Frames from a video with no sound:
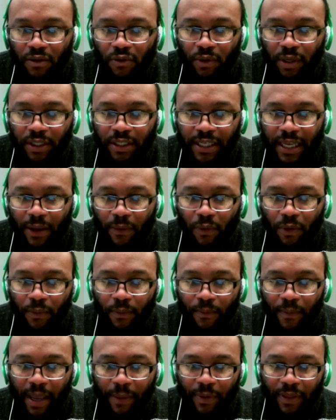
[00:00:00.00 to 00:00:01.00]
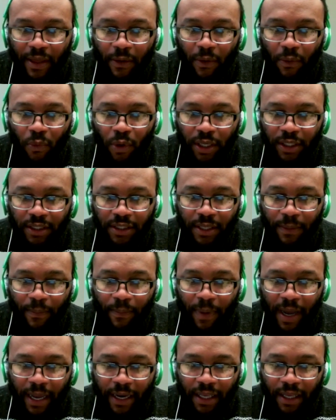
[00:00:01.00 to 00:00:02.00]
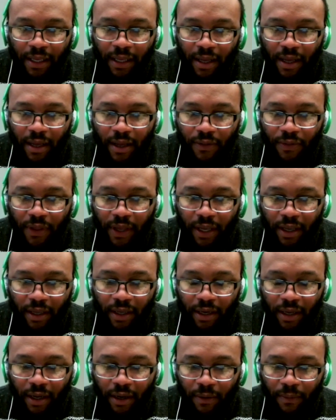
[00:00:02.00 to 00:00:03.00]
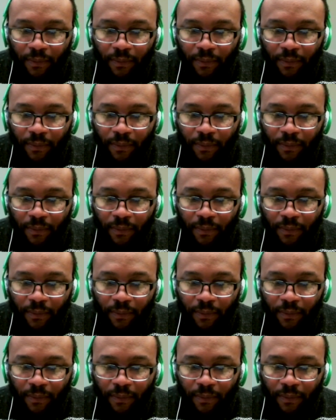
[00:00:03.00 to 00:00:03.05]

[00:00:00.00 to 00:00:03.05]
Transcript: you could say, well, maybe they would want somebody that could